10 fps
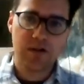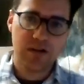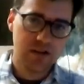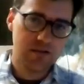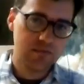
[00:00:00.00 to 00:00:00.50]

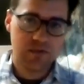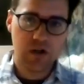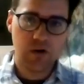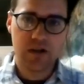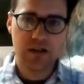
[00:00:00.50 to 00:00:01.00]
and
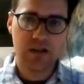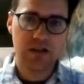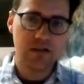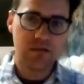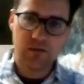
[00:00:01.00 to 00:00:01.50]

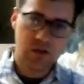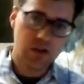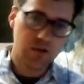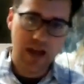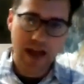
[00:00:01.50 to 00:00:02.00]
in
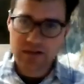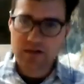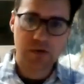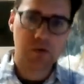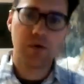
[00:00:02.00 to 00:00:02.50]
the
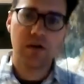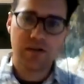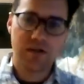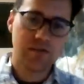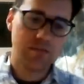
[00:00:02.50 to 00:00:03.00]
activist
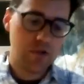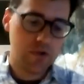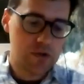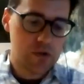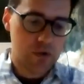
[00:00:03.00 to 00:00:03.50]
world, and
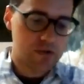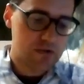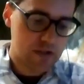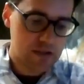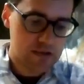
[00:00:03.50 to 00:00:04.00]
all these sorts
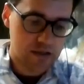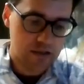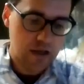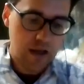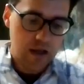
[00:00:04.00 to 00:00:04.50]
of things, and